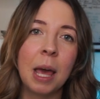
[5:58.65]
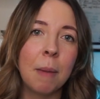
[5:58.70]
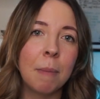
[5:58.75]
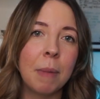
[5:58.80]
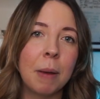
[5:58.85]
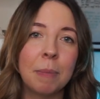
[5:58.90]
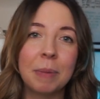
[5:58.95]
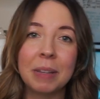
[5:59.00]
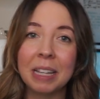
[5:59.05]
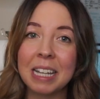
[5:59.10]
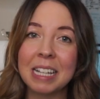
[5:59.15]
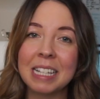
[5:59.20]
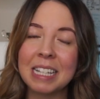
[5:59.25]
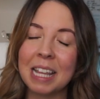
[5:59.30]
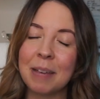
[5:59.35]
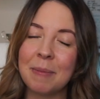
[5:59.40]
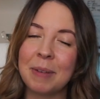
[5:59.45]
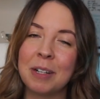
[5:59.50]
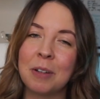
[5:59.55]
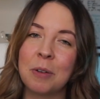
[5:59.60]
but please
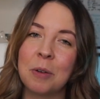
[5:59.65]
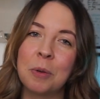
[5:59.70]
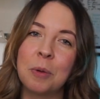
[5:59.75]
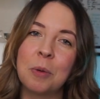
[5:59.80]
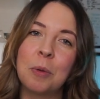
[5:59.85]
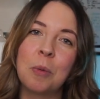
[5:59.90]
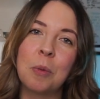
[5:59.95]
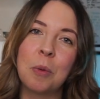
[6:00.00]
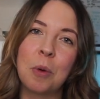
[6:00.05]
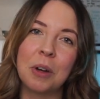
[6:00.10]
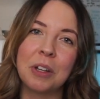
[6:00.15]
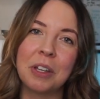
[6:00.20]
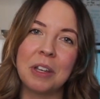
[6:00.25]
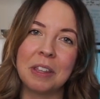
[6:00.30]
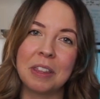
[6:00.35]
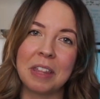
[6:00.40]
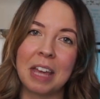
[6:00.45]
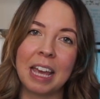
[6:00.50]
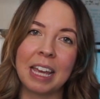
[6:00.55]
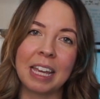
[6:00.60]
let me know what
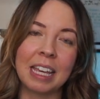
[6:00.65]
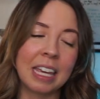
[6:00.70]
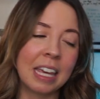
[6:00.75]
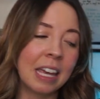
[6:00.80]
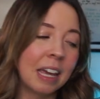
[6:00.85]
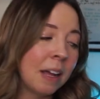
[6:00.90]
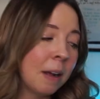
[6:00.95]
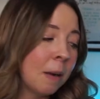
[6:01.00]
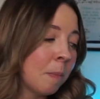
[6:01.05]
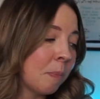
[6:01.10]
you think.